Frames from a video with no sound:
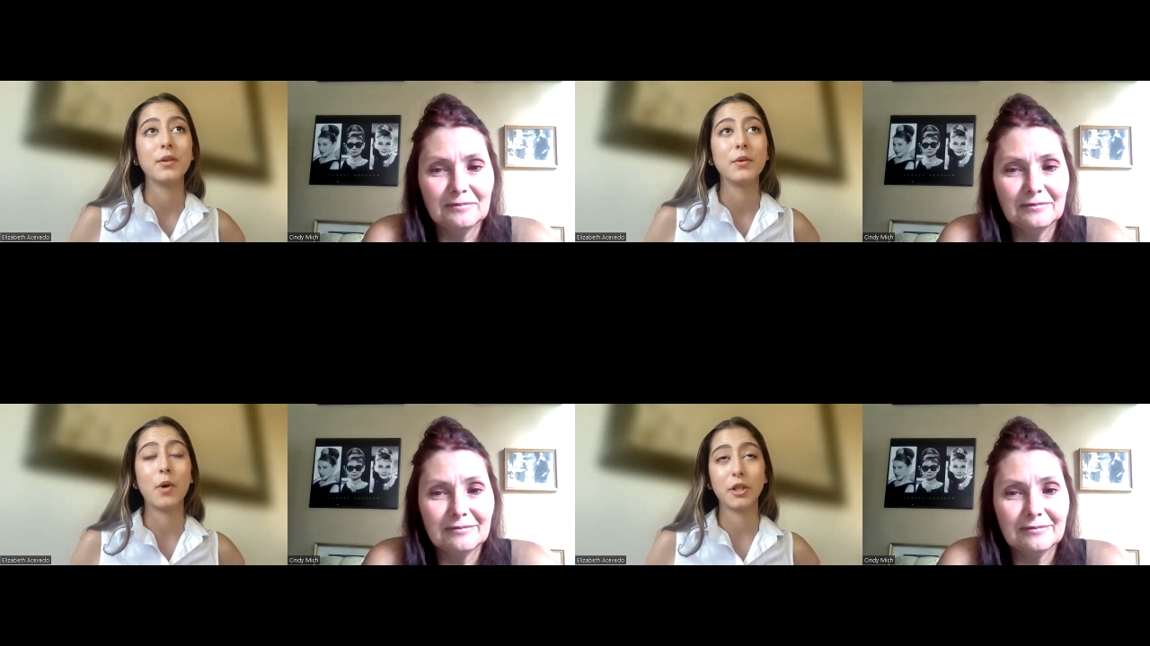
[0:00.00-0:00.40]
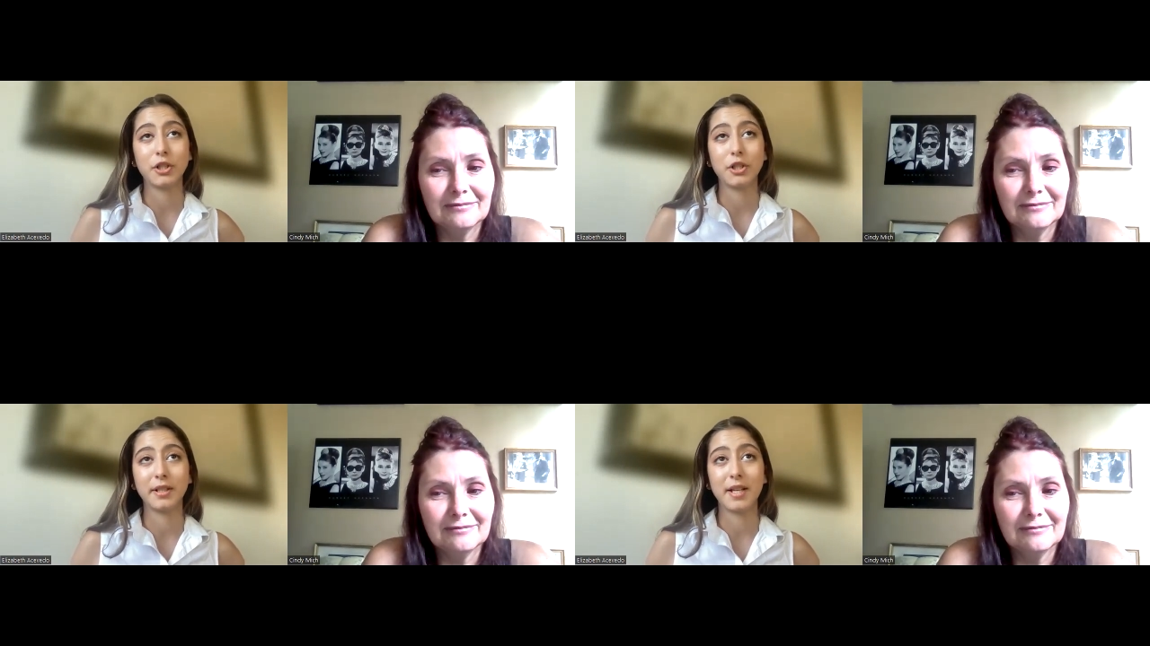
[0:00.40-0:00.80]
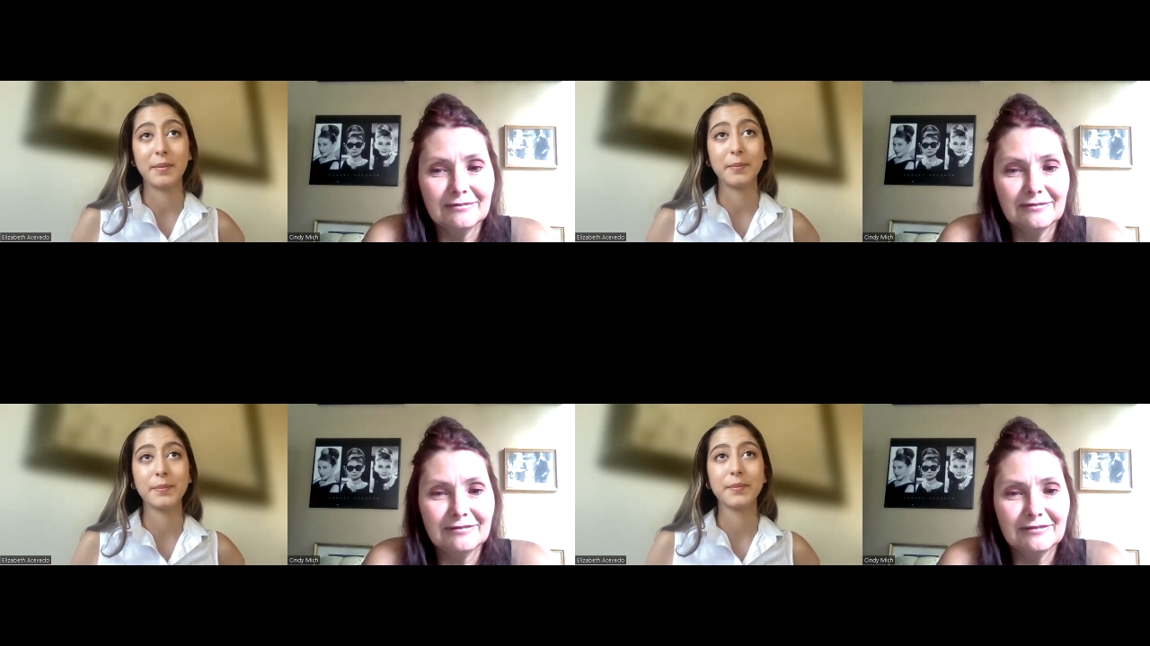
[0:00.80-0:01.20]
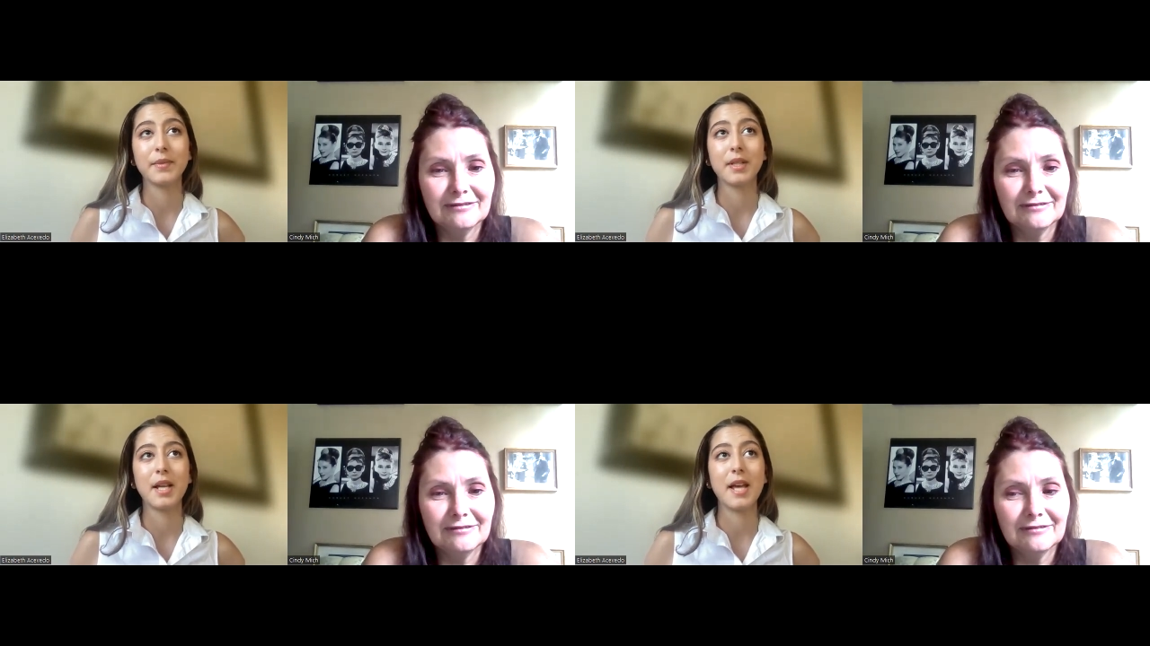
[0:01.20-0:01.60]
Speaker 1: watching them.
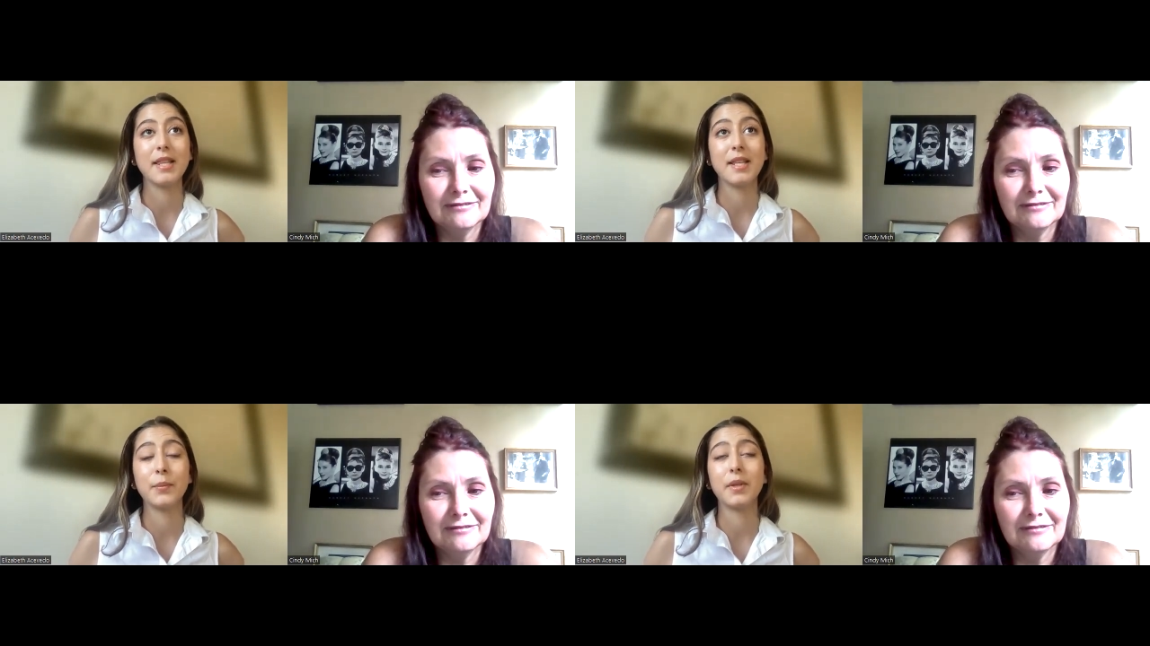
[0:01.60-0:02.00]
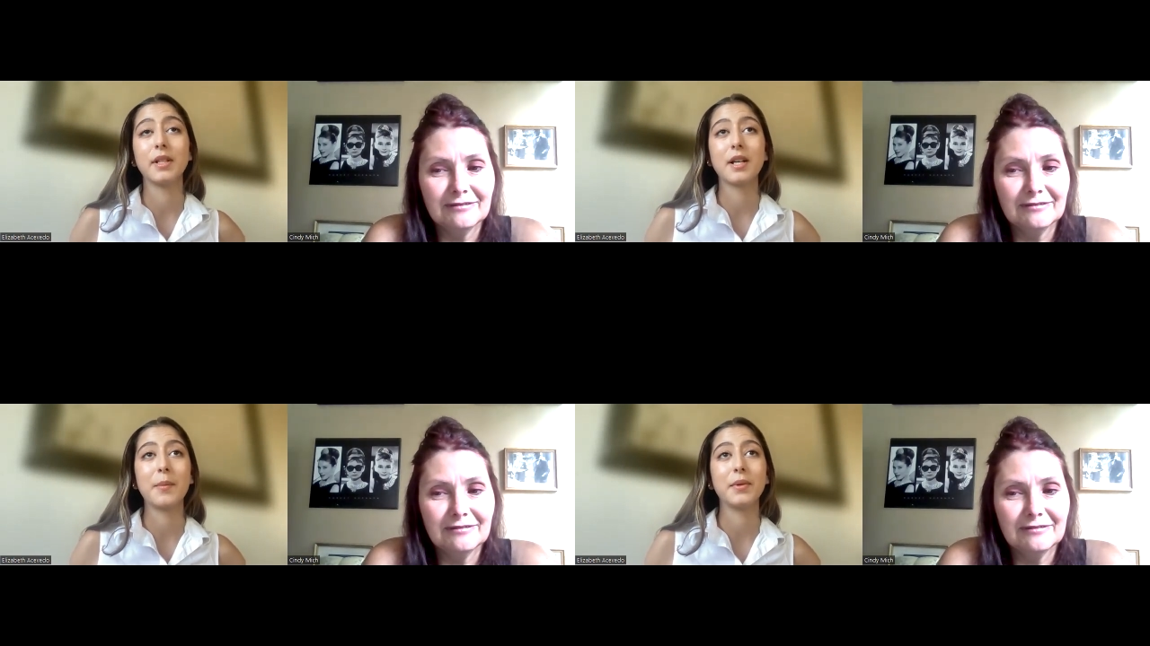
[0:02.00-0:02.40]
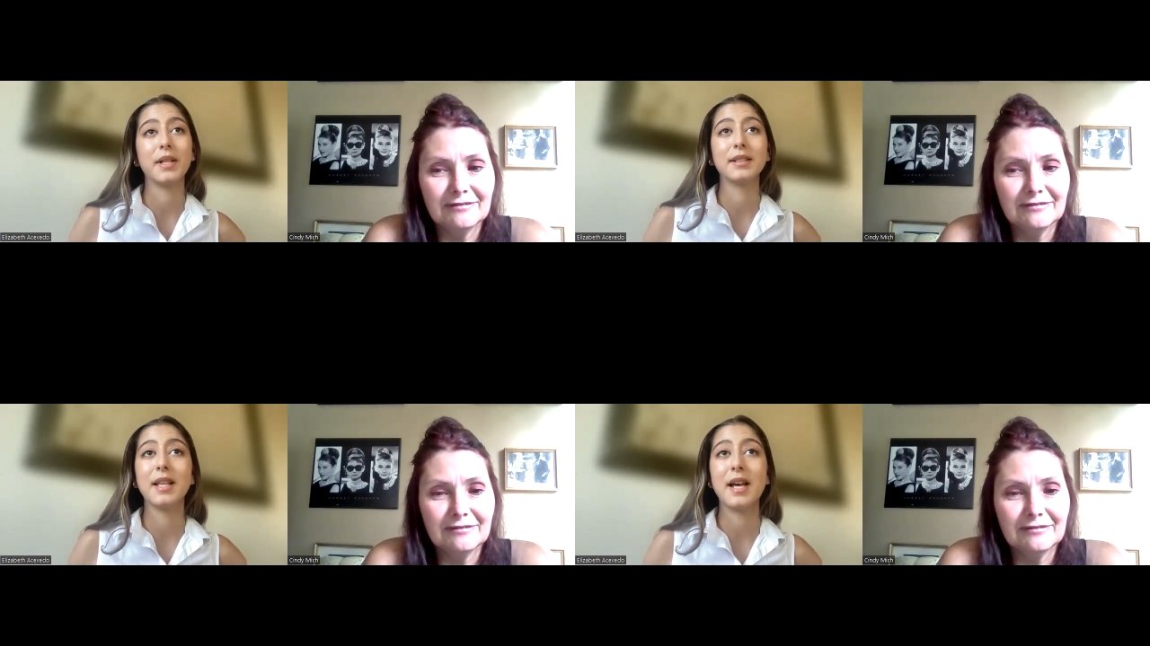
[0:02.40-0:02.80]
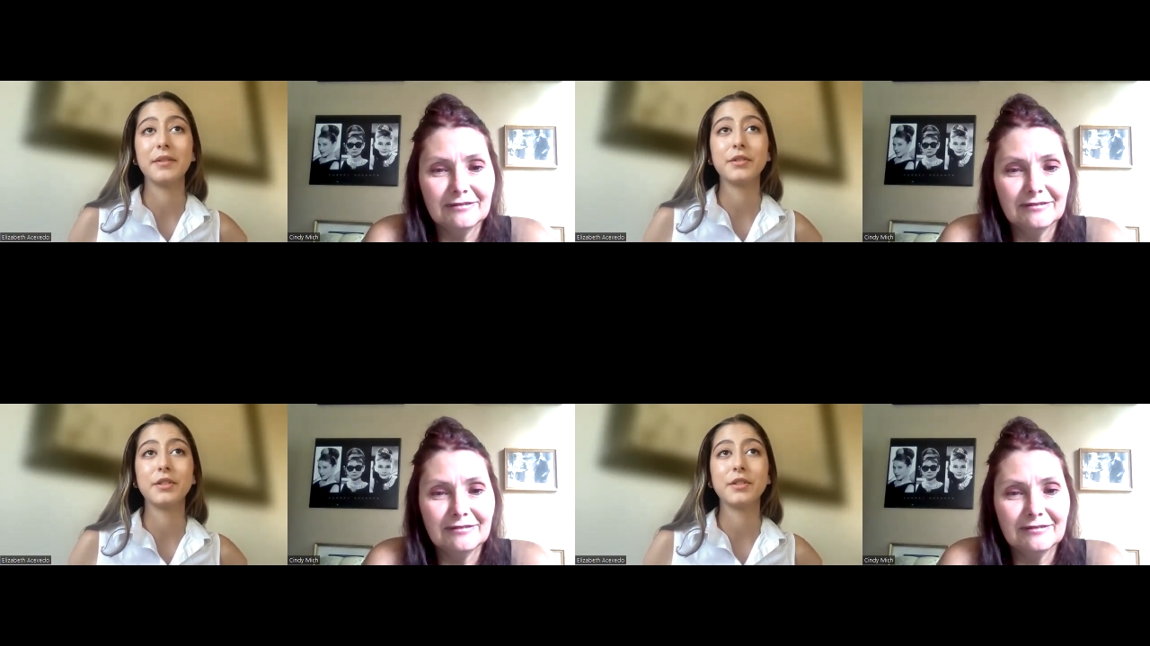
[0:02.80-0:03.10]
And then when the couple had left,